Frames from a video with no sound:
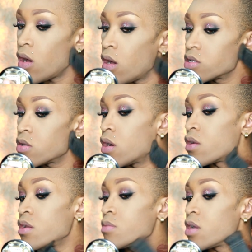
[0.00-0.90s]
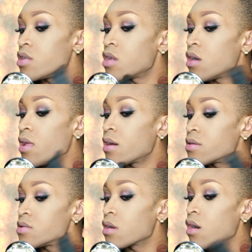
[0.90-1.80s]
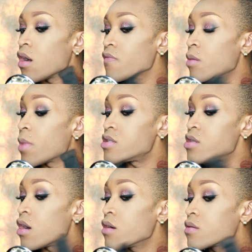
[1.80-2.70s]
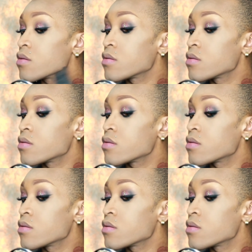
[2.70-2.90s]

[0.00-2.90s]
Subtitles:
Also underneath my jawline to carve out my jaw.